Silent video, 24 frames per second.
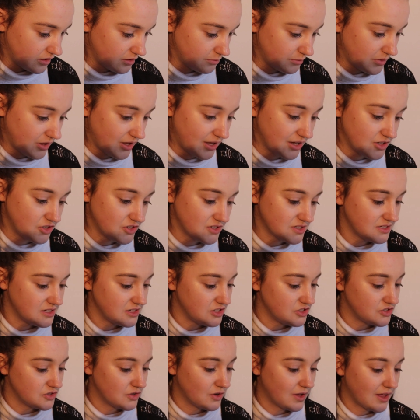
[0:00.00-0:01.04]
I just
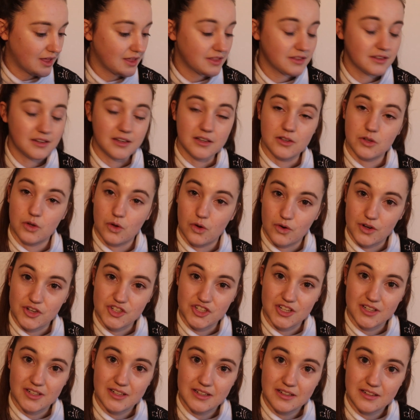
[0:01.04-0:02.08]
need your ethnic
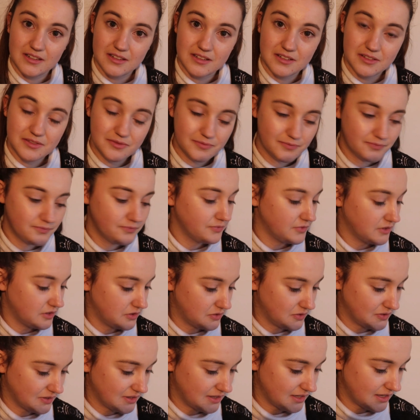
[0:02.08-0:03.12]
origin.
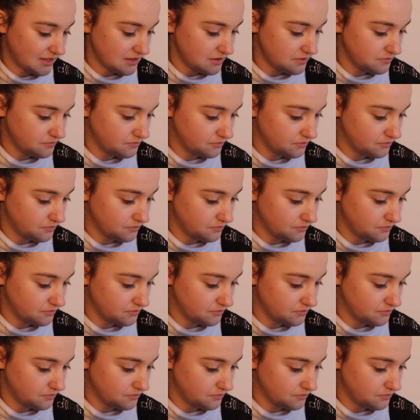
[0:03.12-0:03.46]
Okay.